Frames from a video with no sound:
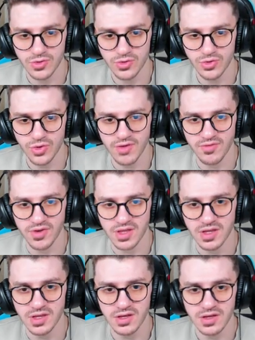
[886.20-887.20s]
Do you have a
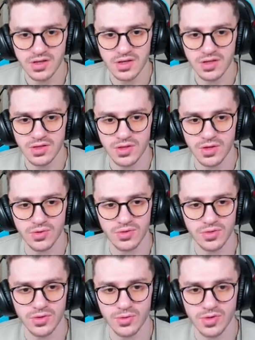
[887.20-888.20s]
key?
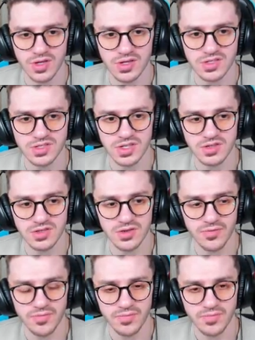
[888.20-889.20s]
No, no key. Shit.
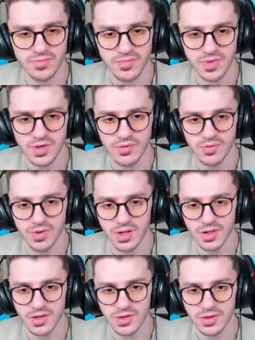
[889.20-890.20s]

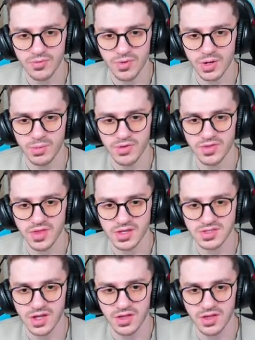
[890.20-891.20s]
Well, what about the
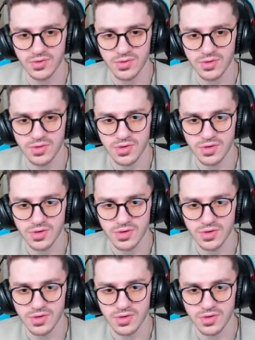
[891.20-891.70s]
next guy though?